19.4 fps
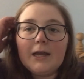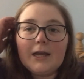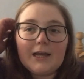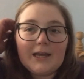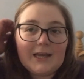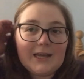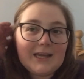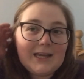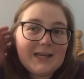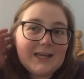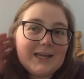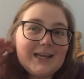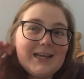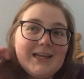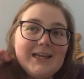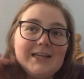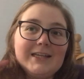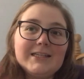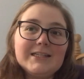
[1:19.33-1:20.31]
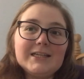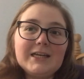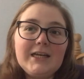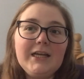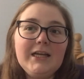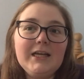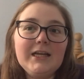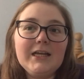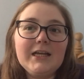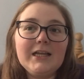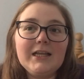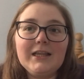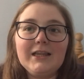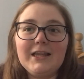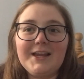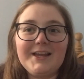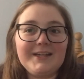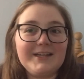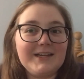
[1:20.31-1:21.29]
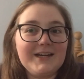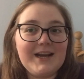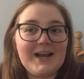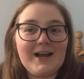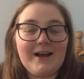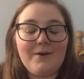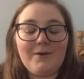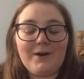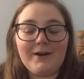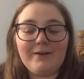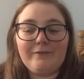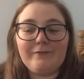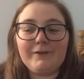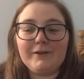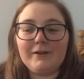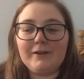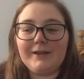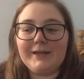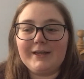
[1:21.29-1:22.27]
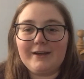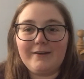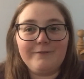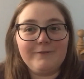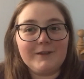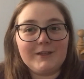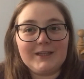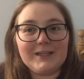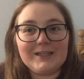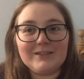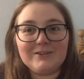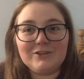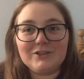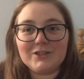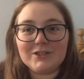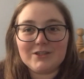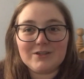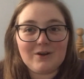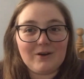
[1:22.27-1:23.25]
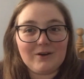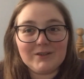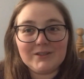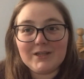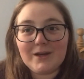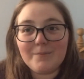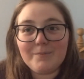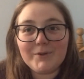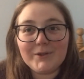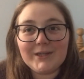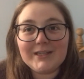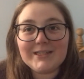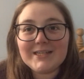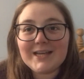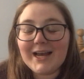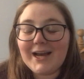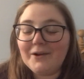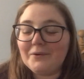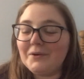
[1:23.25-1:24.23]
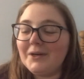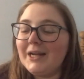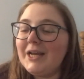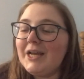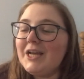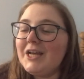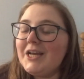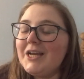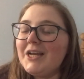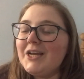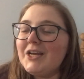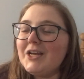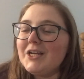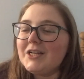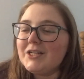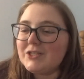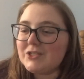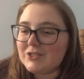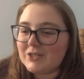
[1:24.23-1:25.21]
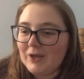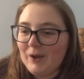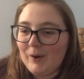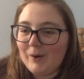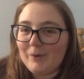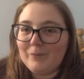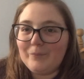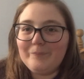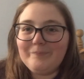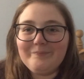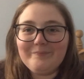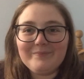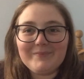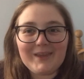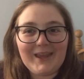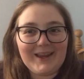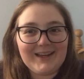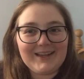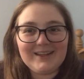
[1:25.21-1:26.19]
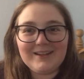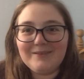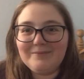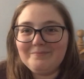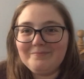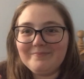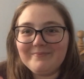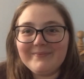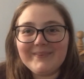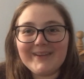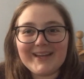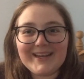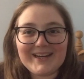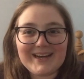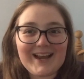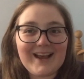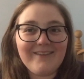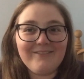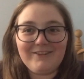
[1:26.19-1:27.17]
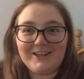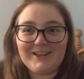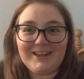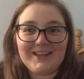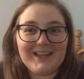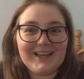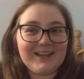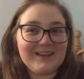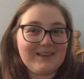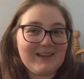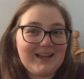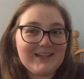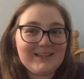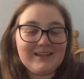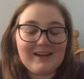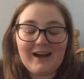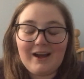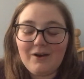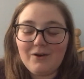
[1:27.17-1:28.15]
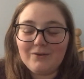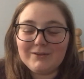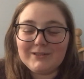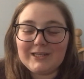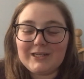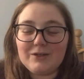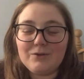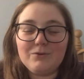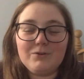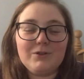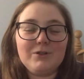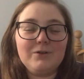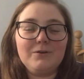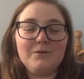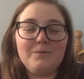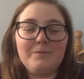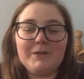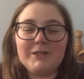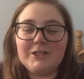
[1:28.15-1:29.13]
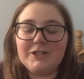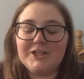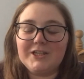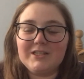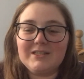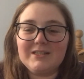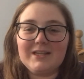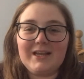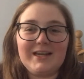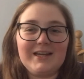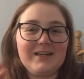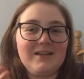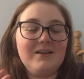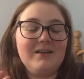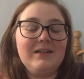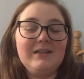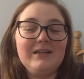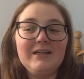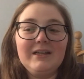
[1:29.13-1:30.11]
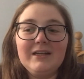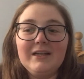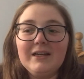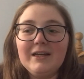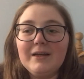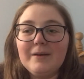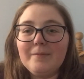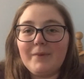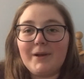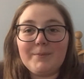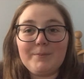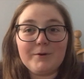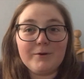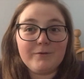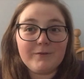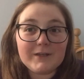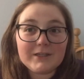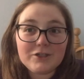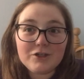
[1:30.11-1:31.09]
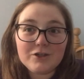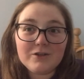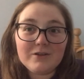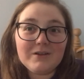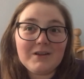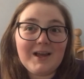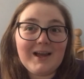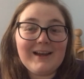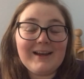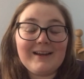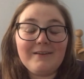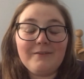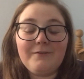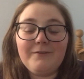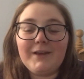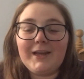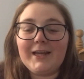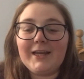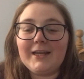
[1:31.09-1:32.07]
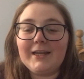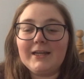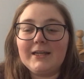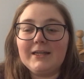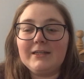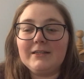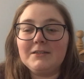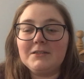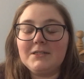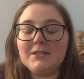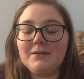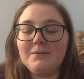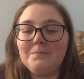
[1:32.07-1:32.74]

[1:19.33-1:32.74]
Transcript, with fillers: And like now I feel like everything is just all tumbling down. So like in everything, like not only YouTube, but just like my professional life and